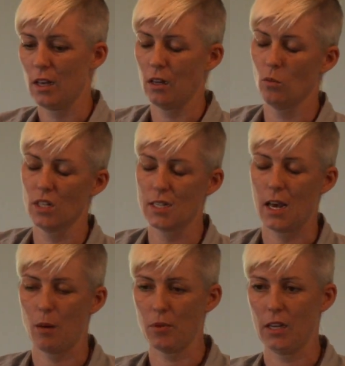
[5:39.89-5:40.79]
And what's
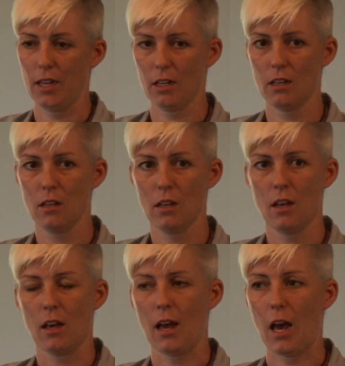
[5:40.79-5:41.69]
happening
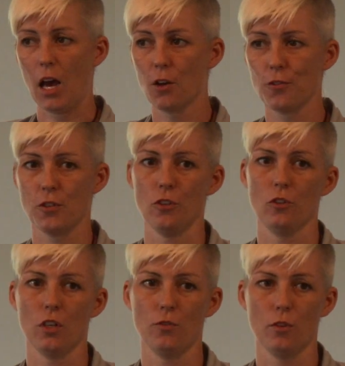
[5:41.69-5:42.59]
after
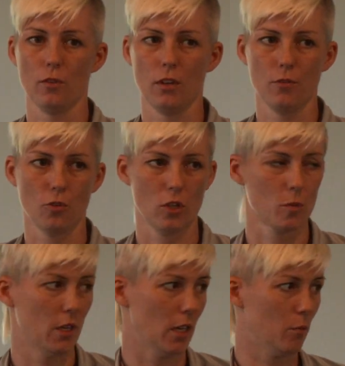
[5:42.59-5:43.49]
you give the
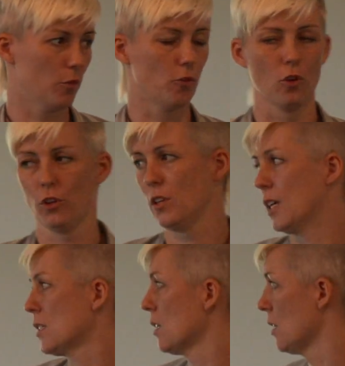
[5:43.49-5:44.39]
reinforcement and before you
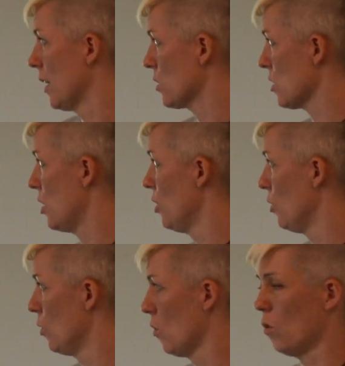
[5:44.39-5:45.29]
get to the next
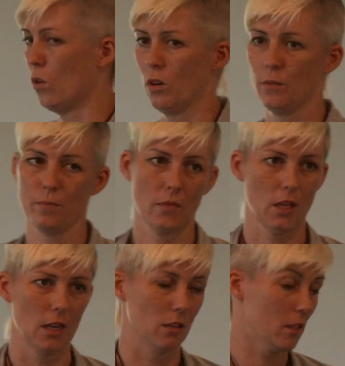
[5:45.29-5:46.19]
cue or
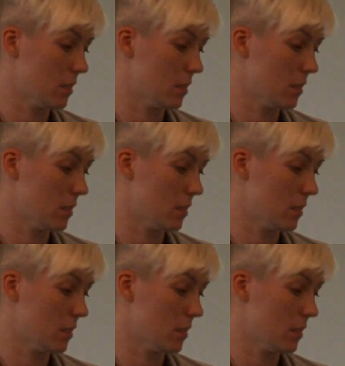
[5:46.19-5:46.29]
end the